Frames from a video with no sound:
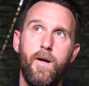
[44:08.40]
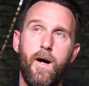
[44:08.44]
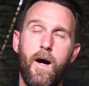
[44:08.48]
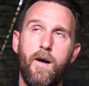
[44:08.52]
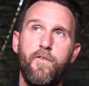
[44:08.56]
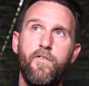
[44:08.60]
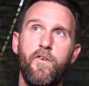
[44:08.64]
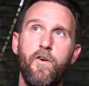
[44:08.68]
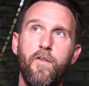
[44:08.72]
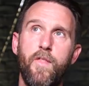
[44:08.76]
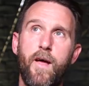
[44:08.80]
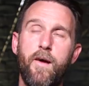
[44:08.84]
I
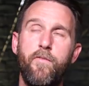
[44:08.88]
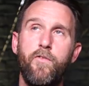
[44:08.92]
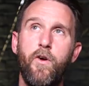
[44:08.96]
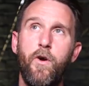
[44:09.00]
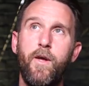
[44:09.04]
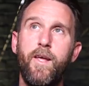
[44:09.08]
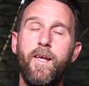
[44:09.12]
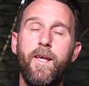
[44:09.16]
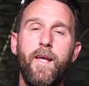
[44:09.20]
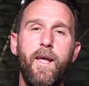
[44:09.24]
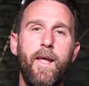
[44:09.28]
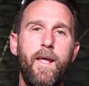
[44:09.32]
feel that
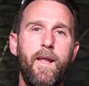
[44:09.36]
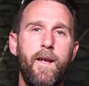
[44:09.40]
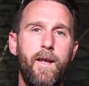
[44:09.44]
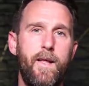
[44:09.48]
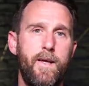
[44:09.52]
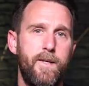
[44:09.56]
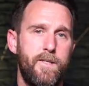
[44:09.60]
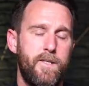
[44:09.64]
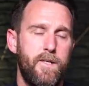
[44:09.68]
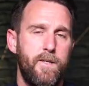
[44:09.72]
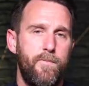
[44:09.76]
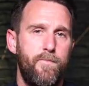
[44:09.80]
very keenly
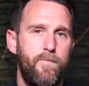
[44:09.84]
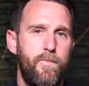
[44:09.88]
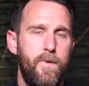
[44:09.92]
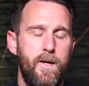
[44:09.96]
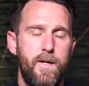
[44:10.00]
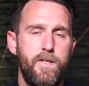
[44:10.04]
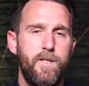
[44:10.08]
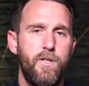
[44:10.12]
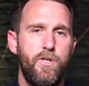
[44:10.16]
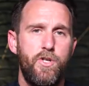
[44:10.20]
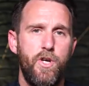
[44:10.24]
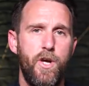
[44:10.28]
as a
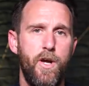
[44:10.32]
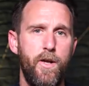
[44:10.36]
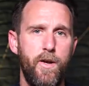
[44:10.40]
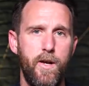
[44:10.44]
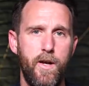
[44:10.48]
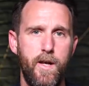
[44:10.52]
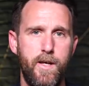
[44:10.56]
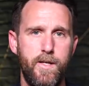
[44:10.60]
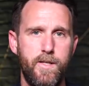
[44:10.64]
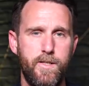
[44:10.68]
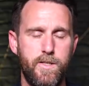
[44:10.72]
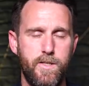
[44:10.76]
as a
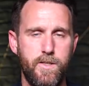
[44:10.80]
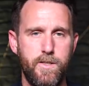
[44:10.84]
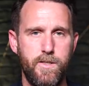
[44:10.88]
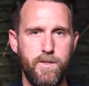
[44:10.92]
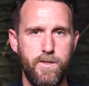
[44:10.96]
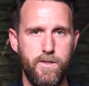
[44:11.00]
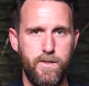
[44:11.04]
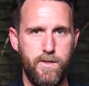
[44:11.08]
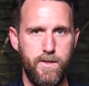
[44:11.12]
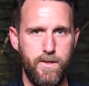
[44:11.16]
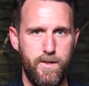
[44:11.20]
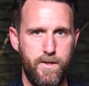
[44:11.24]
journalist
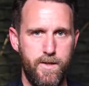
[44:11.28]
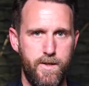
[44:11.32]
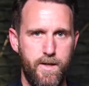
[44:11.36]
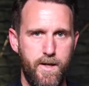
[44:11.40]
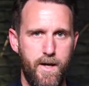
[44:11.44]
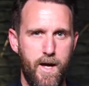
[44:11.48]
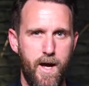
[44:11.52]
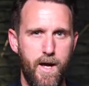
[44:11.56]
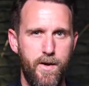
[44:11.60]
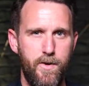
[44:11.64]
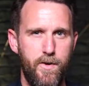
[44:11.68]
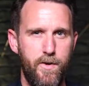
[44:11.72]

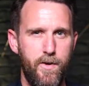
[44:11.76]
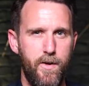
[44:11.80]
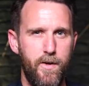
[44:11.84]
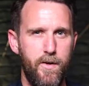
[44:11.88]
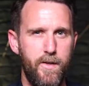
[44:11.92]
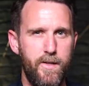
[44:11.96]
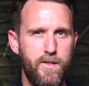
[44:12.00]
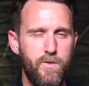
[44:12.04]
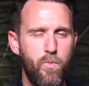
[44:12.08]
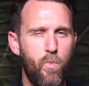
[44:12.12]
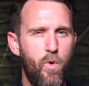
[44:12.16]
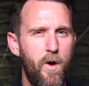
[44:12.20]
and
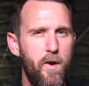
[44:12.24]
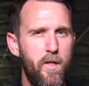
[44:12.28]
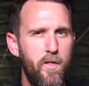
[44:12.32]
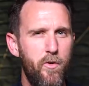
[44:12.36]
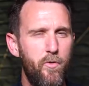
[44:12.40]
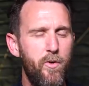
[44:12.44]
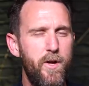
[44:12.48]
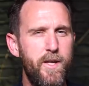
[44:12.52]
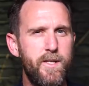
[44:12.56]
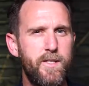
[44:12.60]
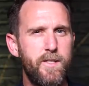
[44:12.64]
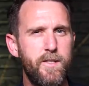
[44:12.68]
it's one of the
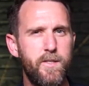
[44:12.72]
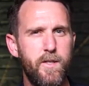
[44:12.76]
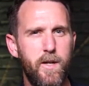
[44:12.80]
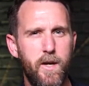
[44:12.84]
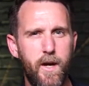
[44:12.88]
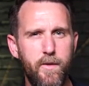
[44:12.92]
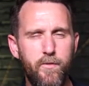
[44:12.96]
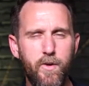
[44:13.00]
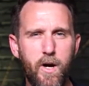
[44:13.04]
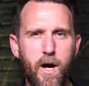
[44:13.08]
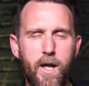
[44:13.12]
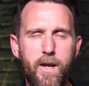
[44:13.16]
reasons that
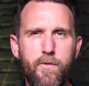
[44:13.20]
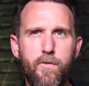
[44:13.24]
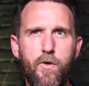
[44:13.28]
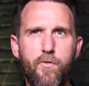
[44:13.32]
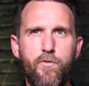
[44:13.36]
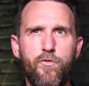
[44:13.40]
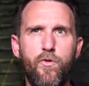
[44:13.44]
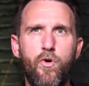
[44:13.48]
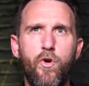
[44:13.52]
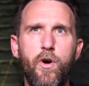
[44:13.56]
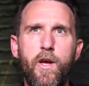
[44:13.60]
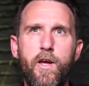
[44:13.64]
I've kind of
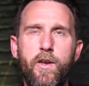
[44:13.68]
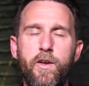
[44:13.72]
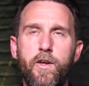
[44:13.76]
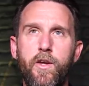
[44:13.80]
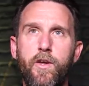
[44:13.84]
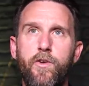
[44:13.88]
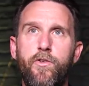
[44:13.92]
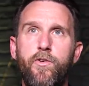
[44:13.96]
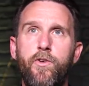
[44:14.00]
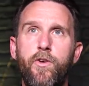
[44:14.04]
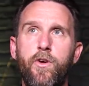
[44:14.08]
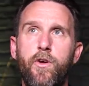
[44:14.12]

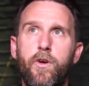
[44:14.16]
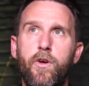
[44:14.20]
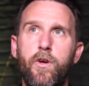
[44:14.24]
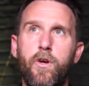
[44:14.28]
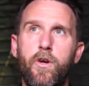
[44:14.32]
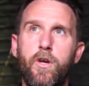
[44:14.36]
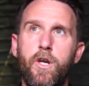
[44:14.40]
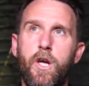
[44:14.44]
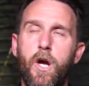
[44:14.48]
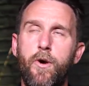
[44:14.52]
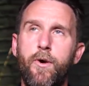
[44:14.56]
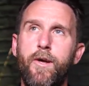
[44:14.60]
avoided
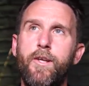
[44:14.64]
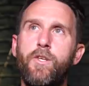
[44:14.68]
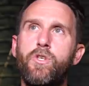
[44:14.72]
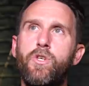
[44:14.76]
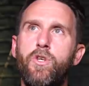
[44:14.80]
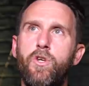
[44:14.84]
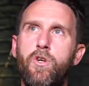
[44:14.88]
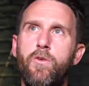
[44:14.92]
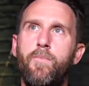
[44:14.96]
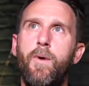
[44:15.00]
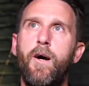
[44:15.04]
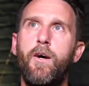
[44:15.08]
going
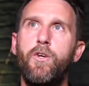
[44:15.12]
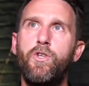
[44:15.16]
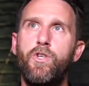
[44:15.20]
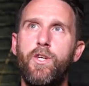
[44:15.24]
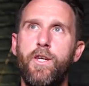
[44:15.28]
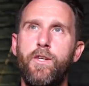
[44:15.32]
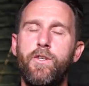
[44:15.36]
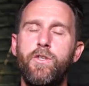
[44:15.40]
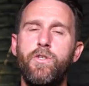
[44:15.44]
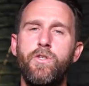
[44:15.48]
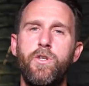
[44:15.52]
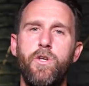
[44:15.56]
too much
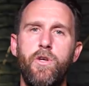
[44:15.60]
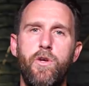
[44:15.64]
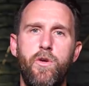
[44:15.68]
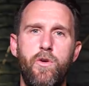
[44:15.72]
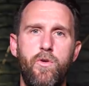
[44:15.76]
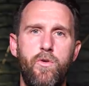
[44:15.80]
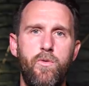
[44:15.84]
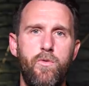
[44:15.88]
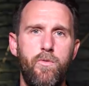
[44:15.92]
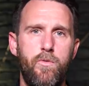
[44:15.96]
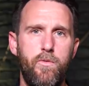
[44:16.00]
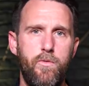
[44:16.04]

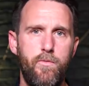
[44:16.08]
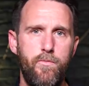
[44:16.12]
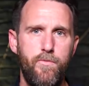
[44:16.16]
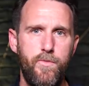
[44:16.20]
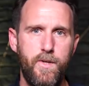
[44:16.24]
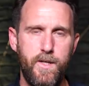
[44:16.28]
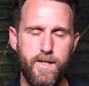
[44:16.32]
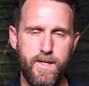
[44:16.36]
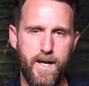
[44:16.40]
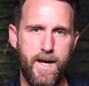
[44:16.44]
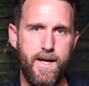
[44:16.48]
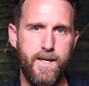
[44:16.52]
into
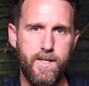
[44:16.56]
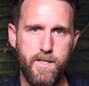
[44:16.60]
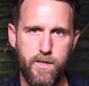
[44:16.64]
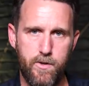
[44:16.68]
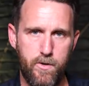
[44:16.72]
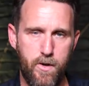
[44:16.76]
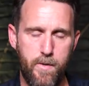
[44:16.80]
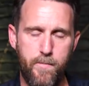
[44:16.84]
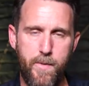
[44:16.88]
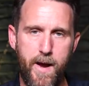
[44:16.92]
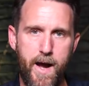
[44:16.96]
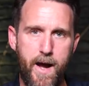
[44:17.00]
the data
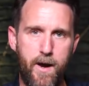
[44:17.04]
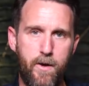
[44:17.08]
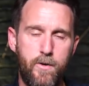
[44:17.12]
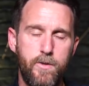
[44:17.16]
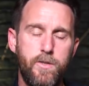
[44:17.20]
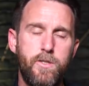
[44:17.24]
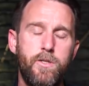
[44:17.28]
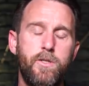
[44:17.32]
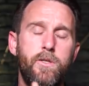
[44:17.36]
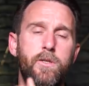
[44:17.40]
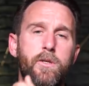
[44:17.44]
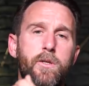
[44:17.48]

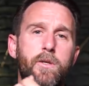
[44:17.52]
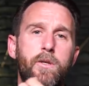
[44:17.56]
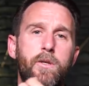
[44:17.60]
about